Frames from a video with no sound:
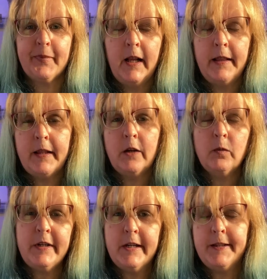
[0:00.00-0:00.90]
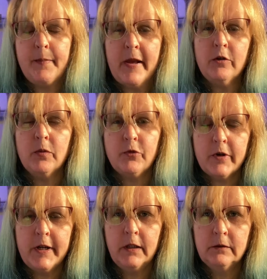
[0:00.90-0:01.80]
and then redid the bedroom
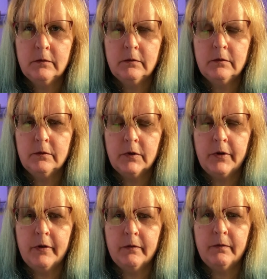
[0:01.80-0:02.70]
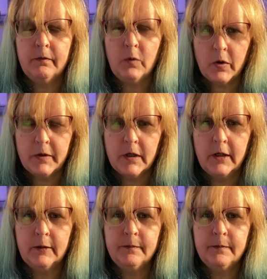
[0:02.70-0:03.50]
tree for the fourth time.